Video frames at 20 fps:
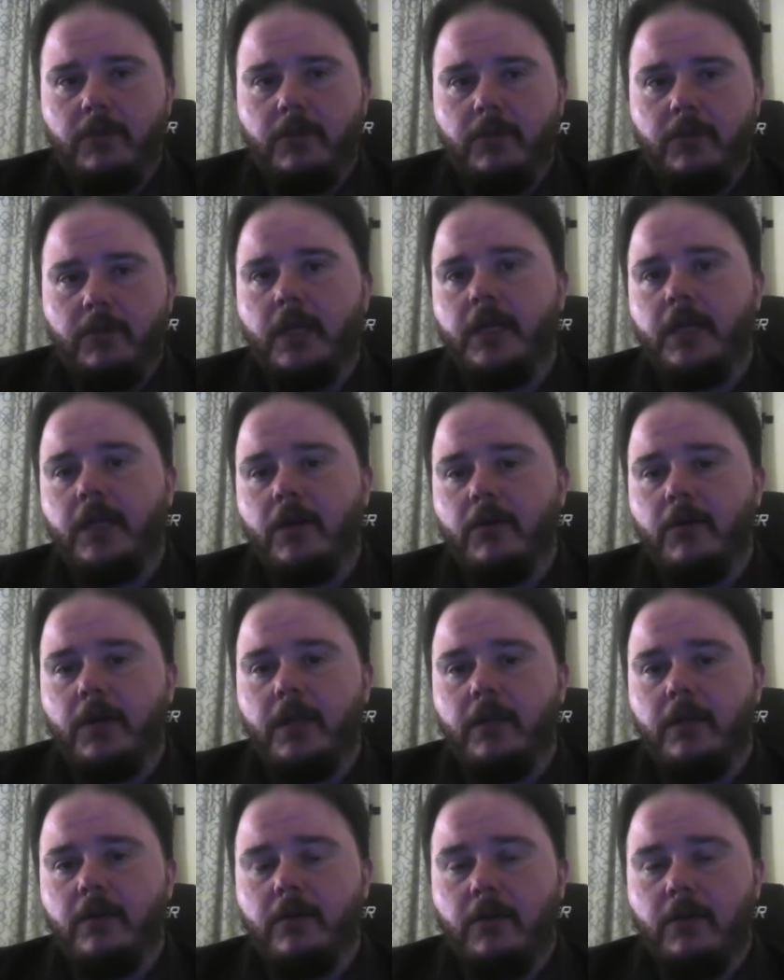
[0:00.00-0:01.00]
read, that I
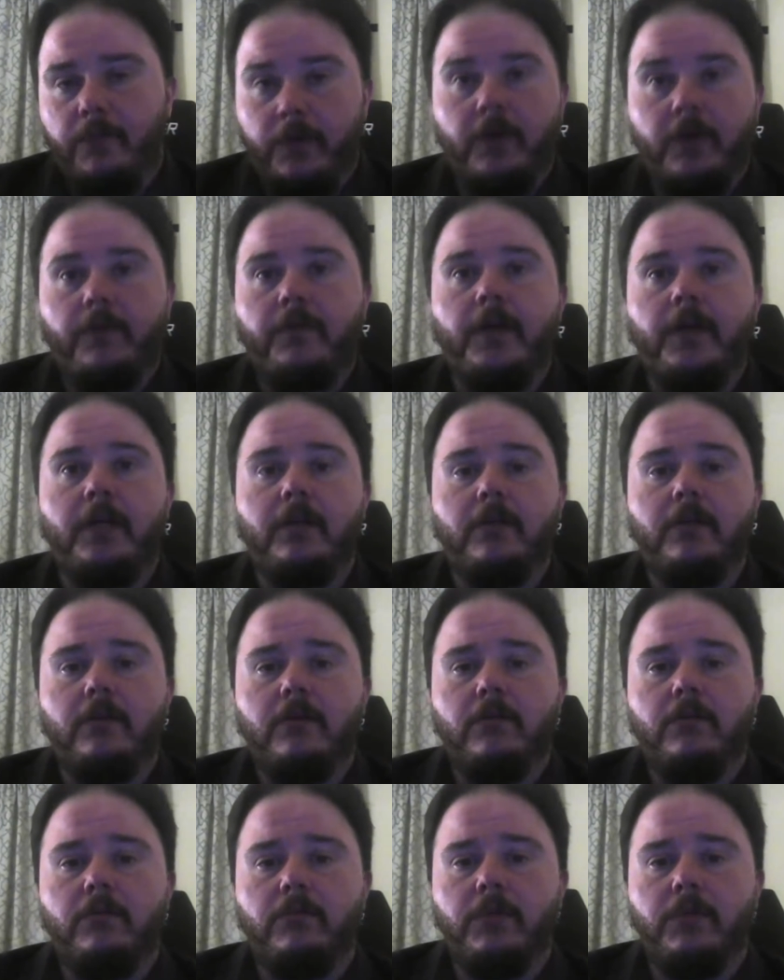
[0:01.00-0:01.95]
narrate are verified.